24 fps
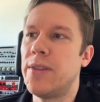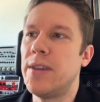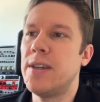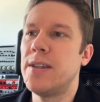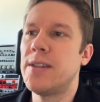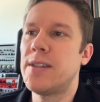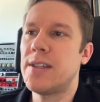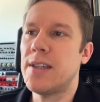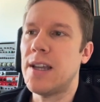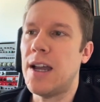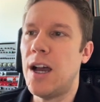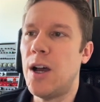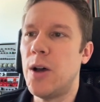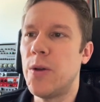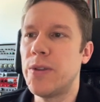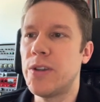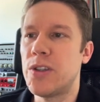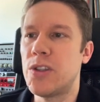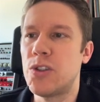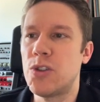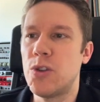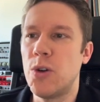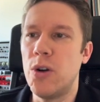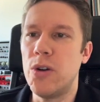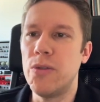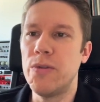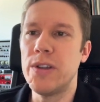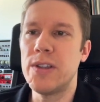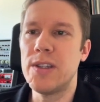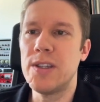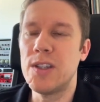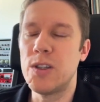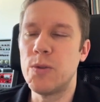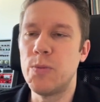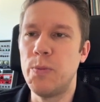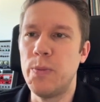is how the service
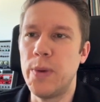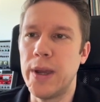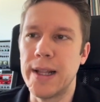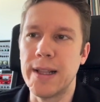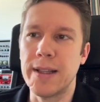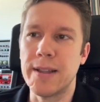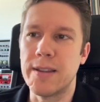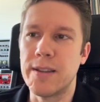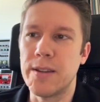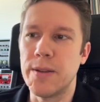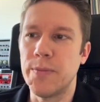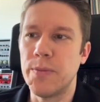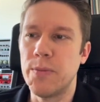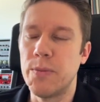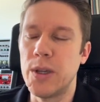is built,